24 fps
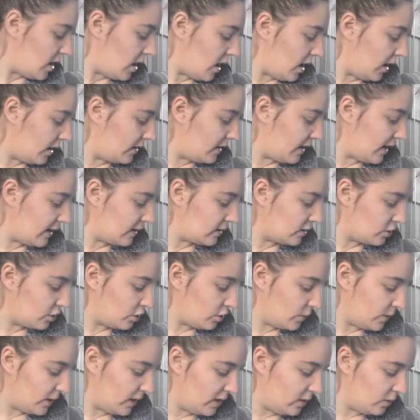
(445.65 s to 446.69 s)
I then
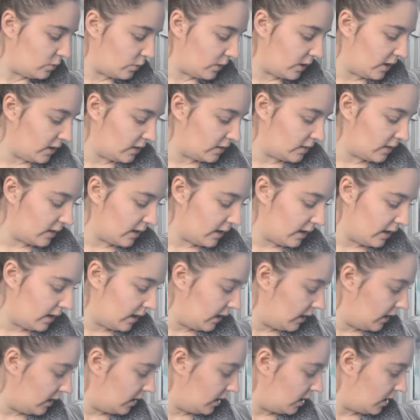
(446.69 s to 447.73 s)
go in with
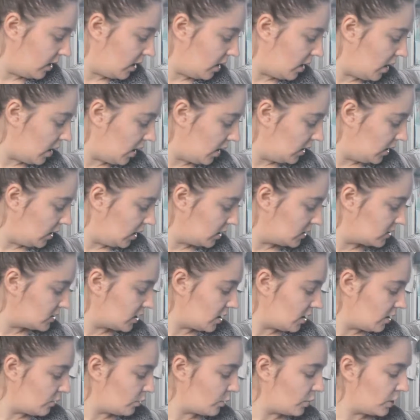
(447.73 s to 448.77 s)
a
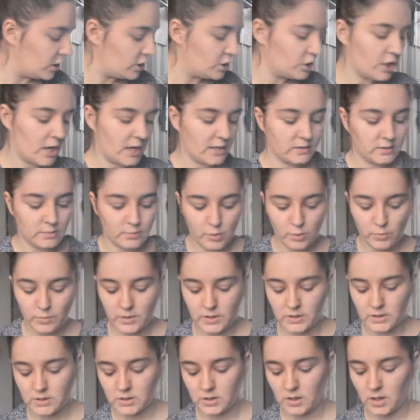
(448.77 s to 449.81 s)
highlighter, which at the
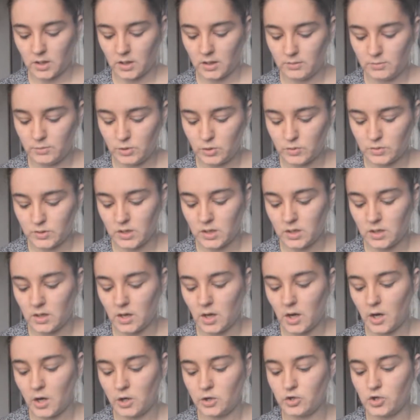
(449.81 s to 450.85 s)
moment I am using
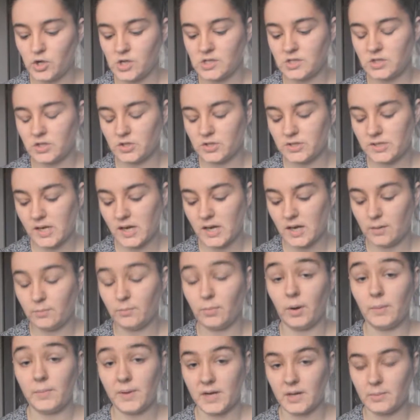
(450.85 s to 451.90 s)
Undress Your Skin
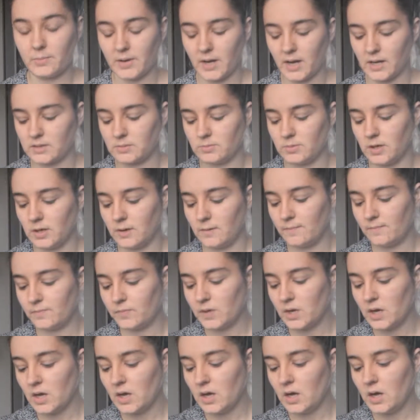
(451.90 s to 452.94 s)
by Makeup Academy
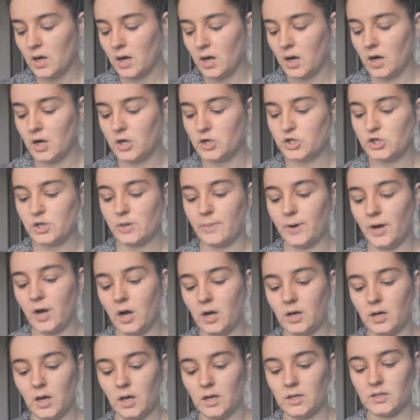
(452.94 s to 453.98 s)
shimmer
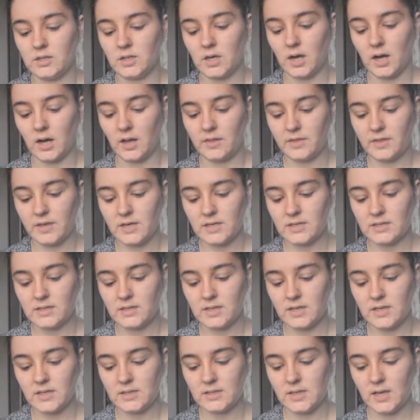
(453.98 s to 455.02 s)
highlighter, and this
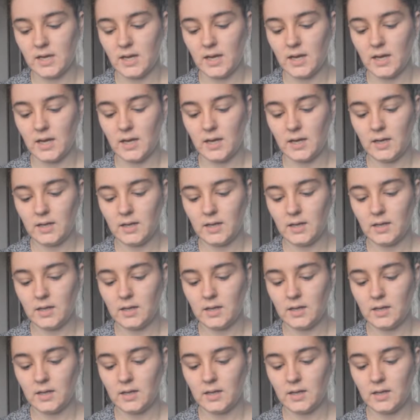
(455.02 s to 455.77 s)
is in,